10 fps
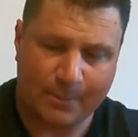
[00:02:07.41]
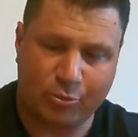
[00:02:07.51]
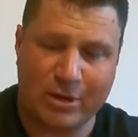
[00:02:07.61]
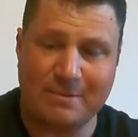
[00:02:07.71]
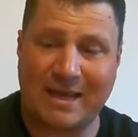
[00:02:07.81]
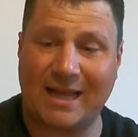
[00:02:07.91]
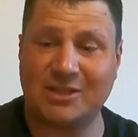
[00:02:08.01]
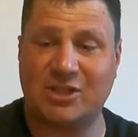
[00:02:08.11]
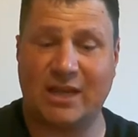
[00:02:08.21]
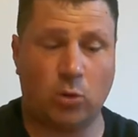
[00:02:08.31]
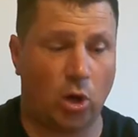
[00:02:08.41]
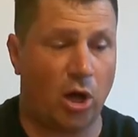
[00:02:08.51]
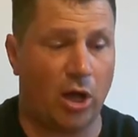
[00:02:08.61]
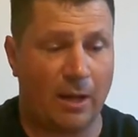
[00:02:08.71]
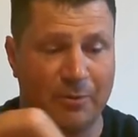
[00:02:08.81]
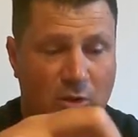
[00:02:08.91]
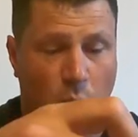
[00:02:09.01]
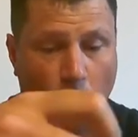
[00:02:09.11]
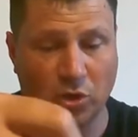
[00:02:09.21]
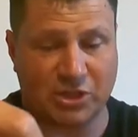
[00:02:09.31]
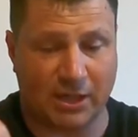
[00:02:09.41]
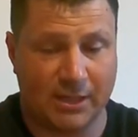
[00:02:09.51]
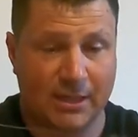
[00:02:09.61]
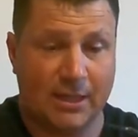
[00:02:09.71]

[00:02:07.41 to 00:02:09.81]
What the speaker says: Bream can sit quite high up in the water.